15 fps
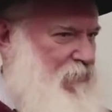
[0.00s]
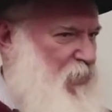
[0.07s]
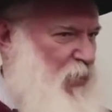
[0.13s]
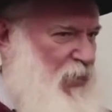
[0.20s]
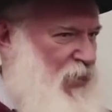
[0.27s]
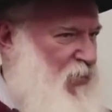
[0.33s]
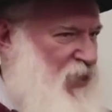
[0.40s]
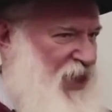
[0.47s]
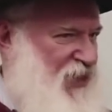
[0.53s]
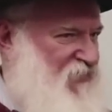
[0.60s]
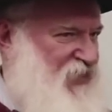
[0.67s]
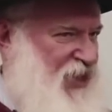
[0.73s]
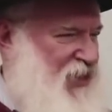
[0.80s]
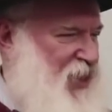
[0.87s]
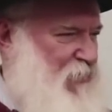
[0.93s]
But we don't
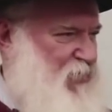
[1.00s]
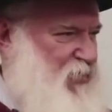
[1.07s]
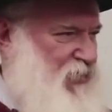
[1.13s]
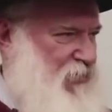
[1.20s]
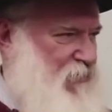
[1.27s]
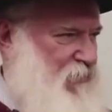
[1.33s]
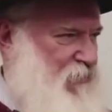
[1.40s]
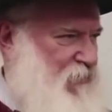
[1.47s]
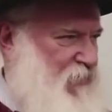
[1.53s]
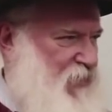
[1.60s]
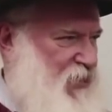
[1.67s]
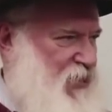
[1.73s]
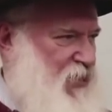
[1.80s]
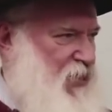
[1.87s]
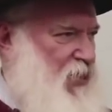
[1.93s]
have that option.
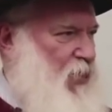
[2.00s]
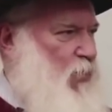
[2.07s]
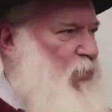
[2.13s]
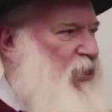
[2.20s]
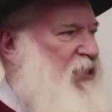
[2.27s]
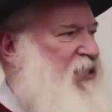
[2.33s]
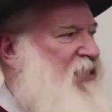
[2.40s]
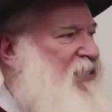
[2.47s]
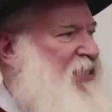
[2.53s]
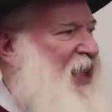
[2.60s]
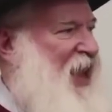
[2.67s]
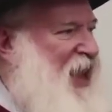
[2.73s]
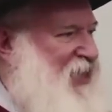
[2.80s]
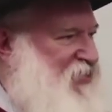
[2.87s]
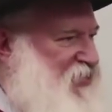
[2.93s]
We
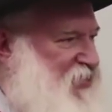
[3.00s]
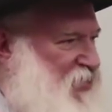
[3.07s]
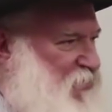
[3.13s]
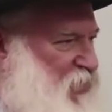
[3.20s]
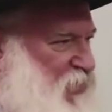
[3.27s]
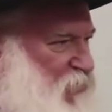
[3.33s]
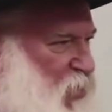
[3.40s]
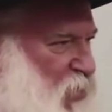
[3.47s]
didn't ask to be